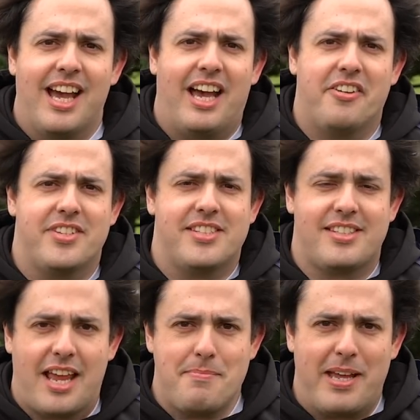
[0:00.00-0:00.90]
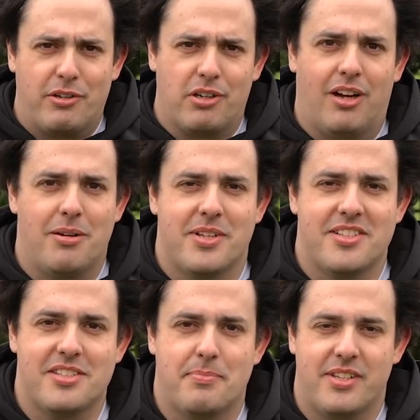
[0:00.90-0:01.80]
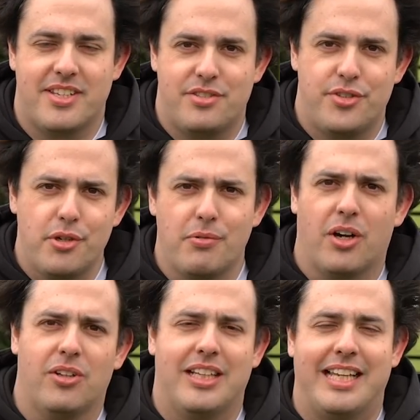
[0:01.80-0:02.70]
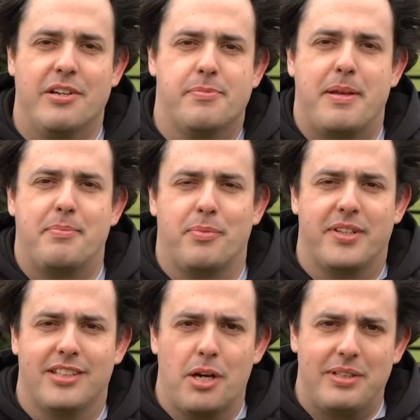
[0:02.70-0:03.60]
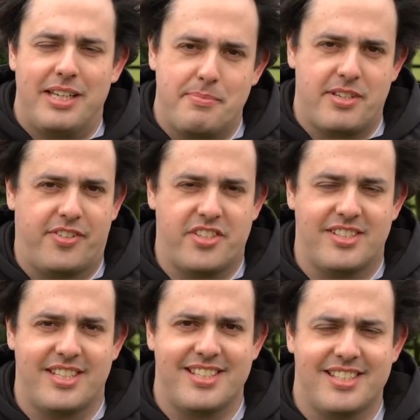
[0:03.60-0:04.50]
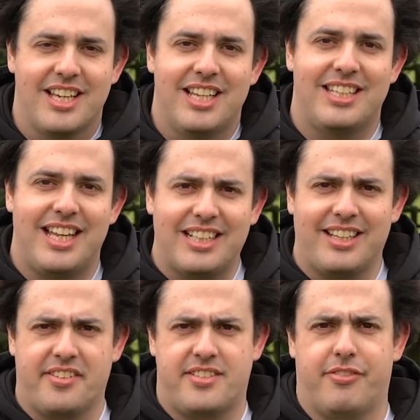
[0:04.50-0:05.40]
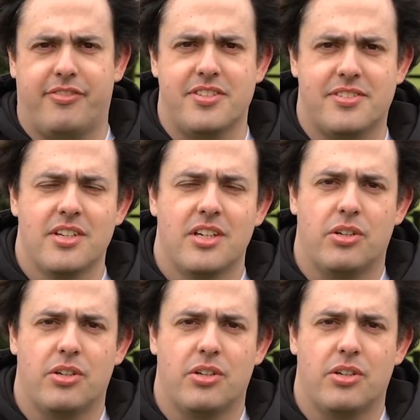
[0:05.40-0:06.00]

have the same main requirements, but this new role allows people with lower limb deficiencies, leg length difference,